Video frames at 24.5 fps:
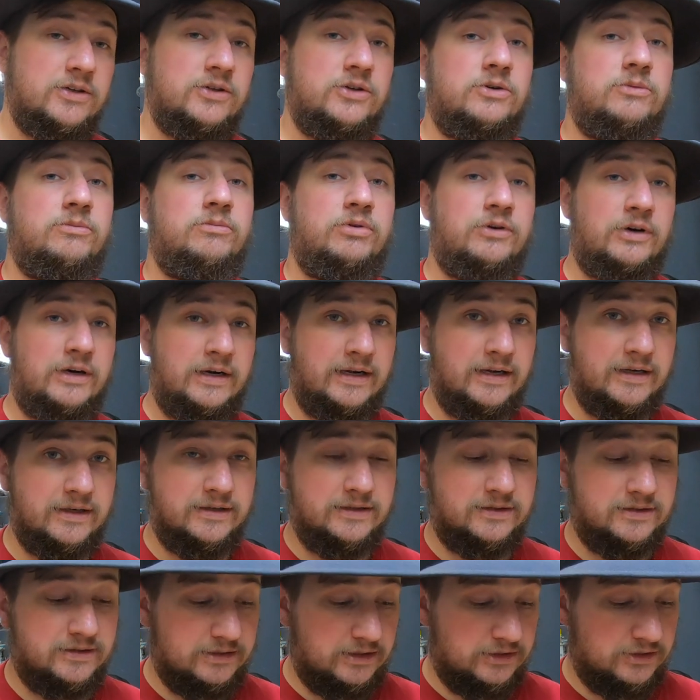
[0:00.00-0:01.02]

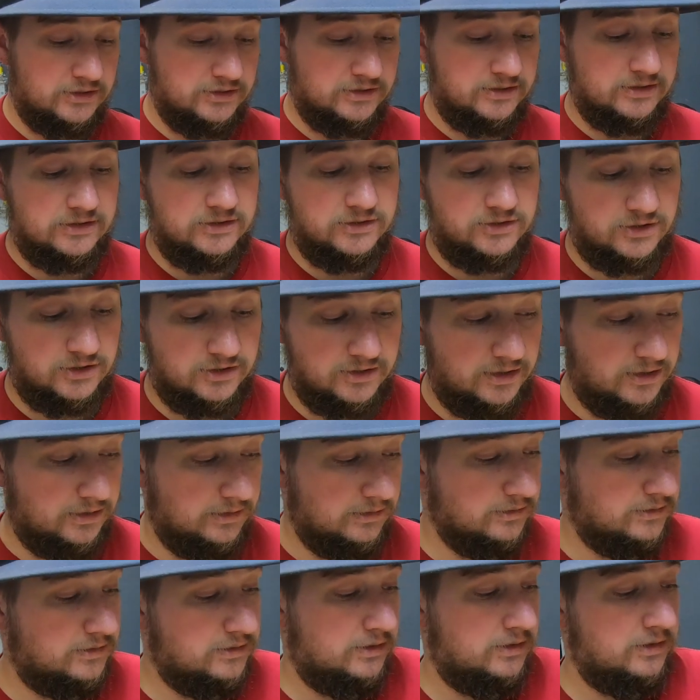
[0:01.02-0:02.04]
brand, such as these
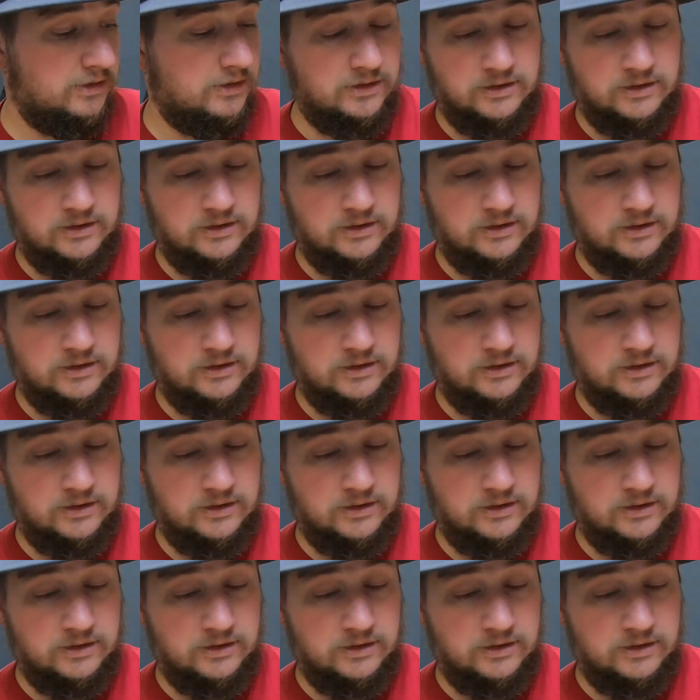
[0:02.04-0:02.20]
Chanels.